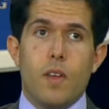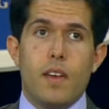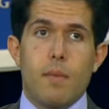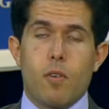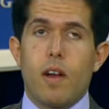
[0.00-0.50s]

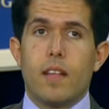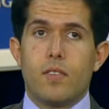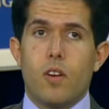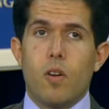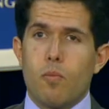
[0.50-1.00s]

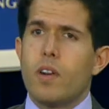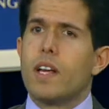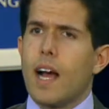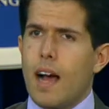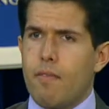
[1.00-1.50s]
Democrats are pretty
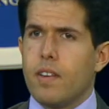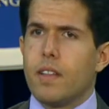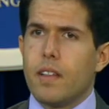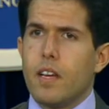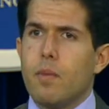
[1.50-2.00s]
confident
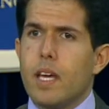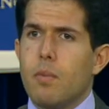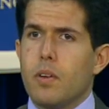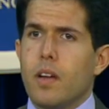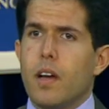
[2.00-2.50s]
that they'll be
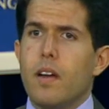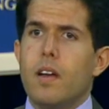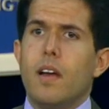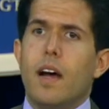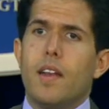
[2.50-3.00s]
able to
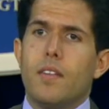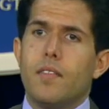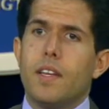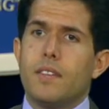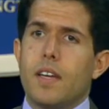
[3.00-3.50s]

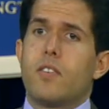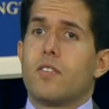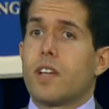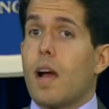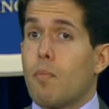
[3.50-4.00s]
defeat Senator
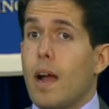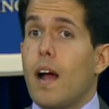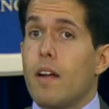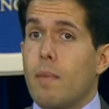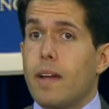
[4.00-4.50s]
Scott
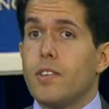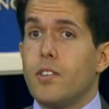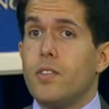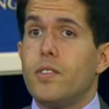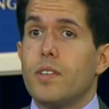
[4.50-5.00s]
Brown in
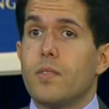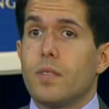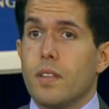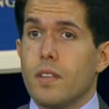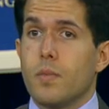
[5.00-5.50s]
Massachusetts
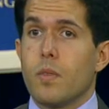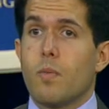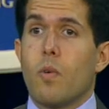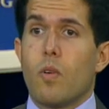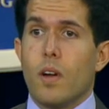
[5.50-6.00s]
with Elizabeth
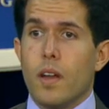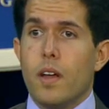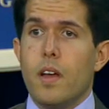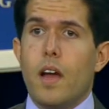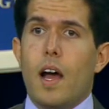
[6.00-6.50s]
Warren.
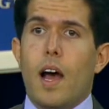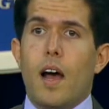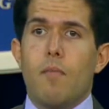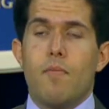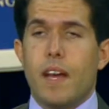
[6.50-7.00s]

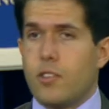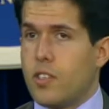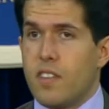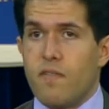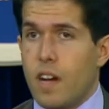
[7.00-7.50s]
That's
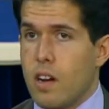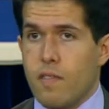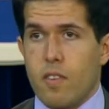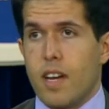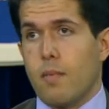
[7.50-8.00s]
just a very,
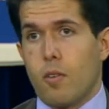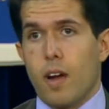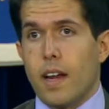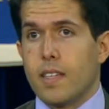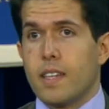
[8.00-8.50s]
very
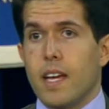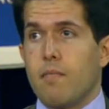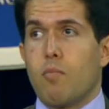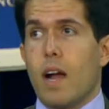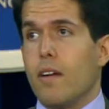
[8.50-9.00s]
Democratic state.
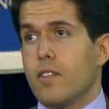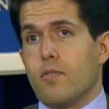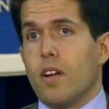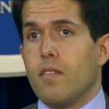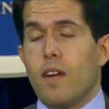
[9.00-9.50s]
Brown has
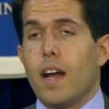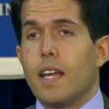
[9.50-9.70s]
run a fine